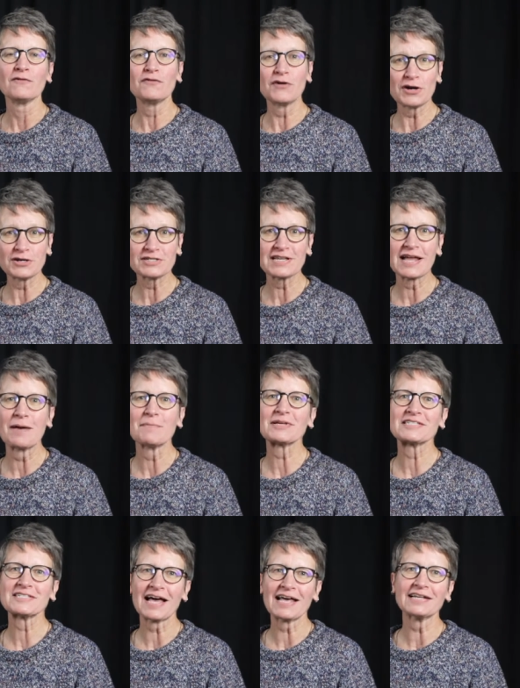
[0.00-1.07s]
First, I'm
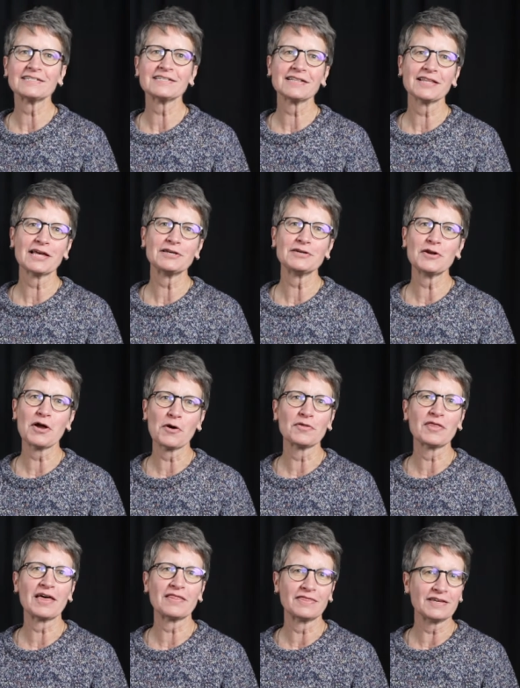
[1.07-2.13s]
excited to let you know
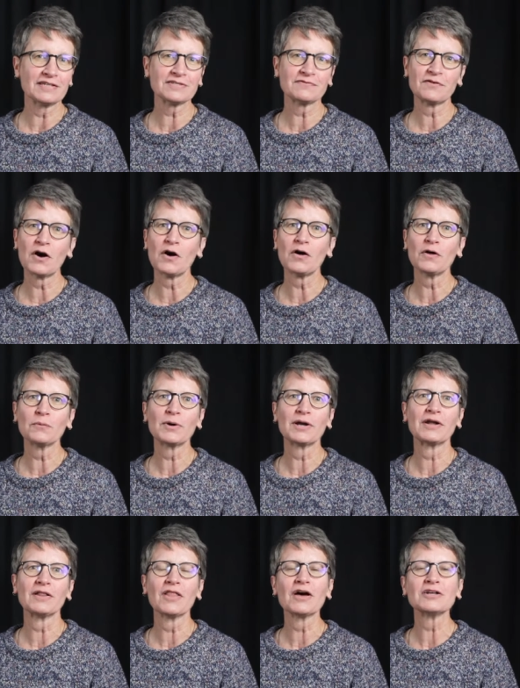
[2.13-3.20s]
that this fall
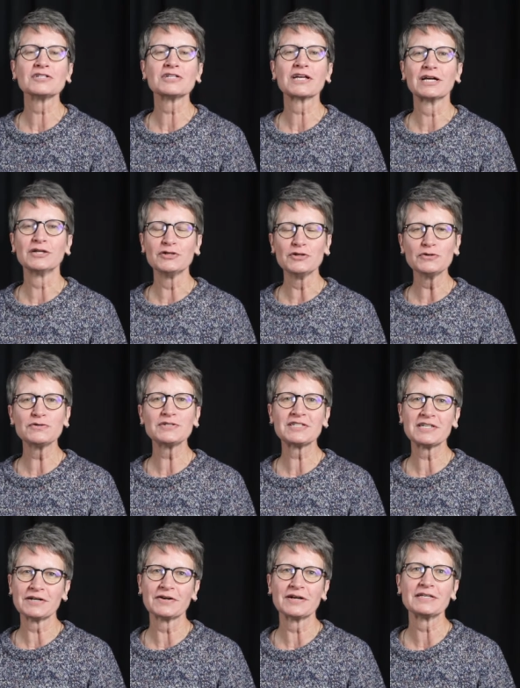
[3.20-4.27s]
we are launching a new
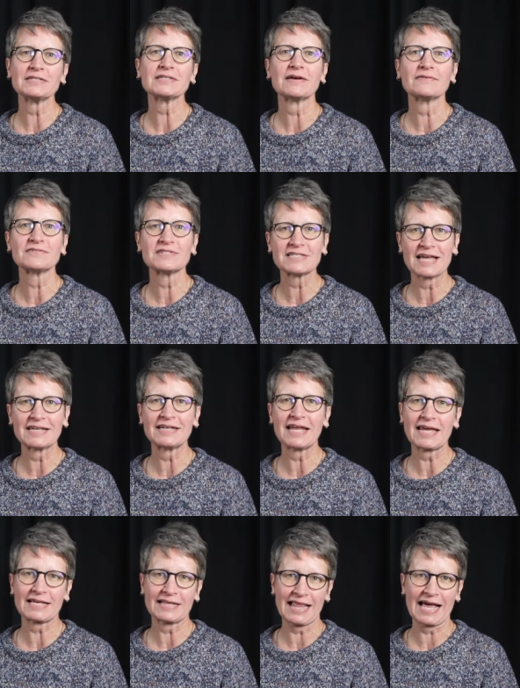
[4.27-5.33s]
series of
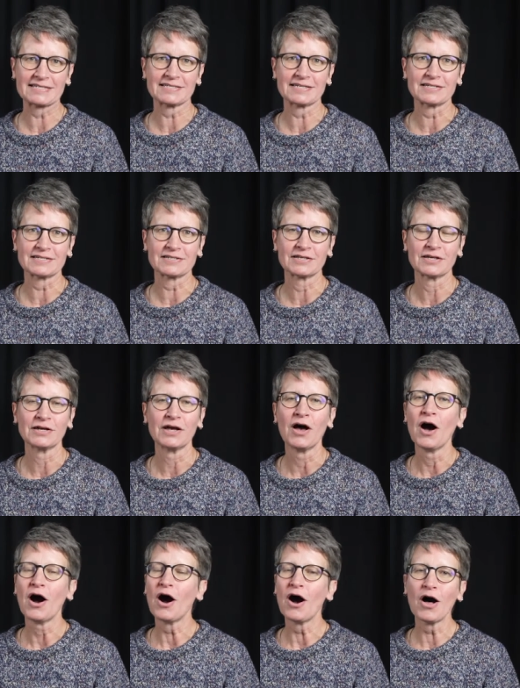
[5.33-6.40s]
Sunday classes.
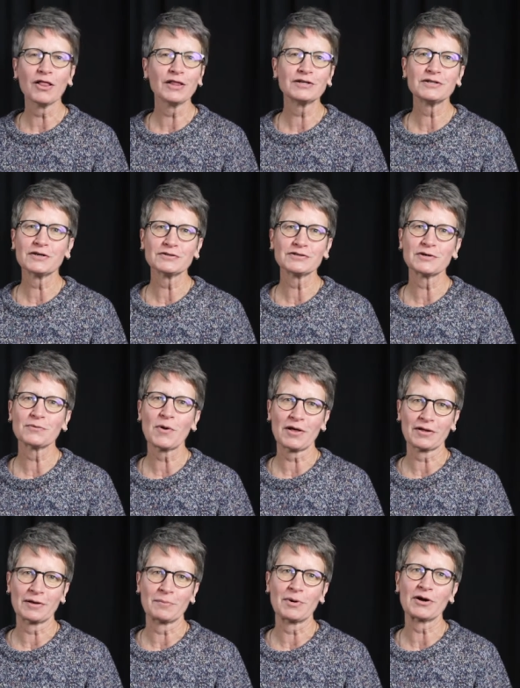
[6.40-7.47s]
All adults are
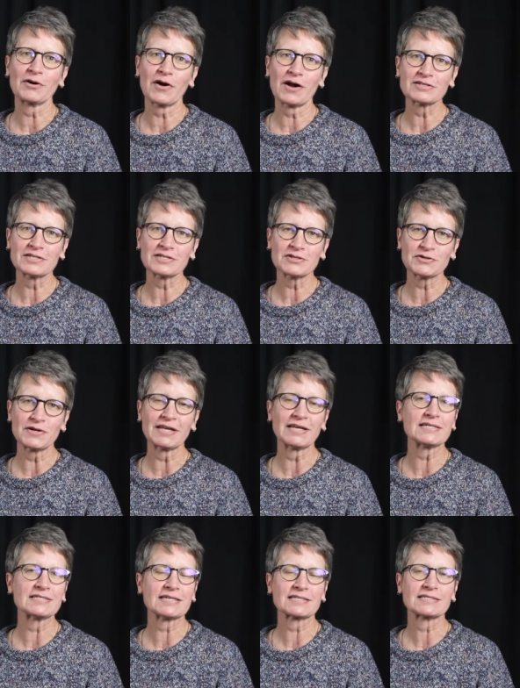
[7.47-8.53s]
welcome across the street
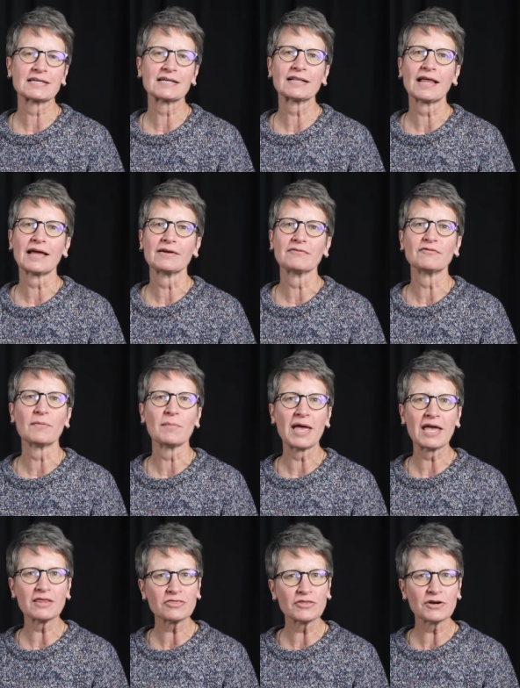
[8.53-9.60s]
at 6 and Clay from
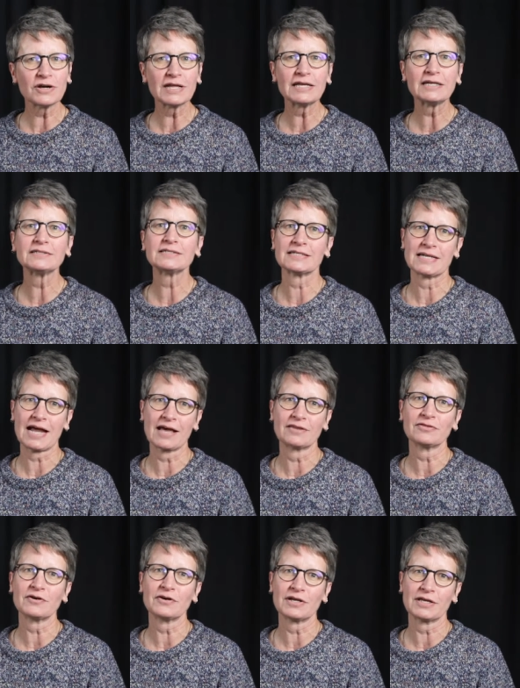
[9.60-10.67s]
8:30 to
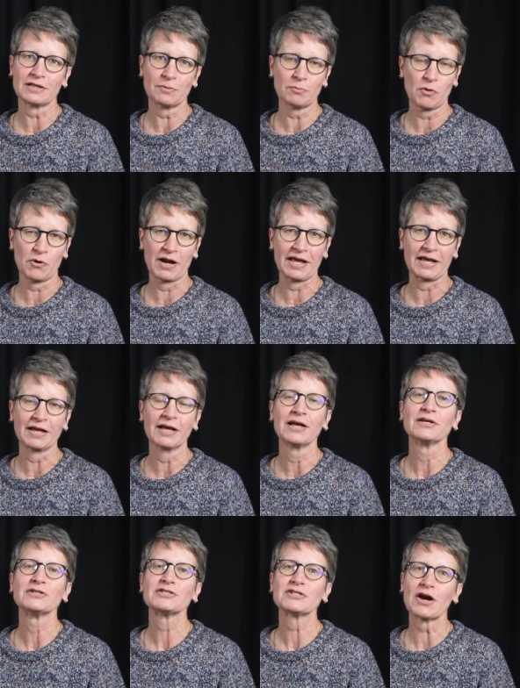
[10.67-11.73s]
9:30 in the
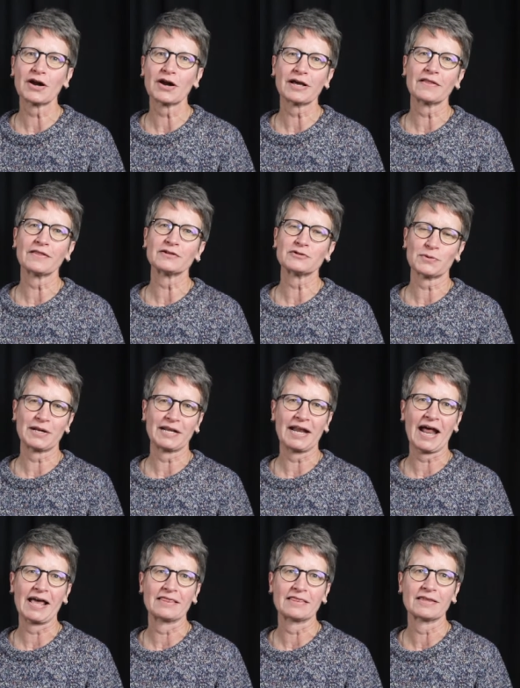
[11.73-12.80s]
morning, starting on the
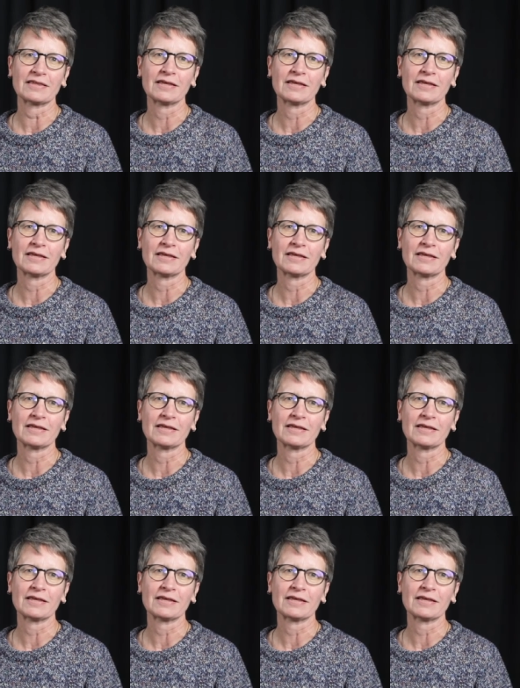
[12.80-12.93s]
29th.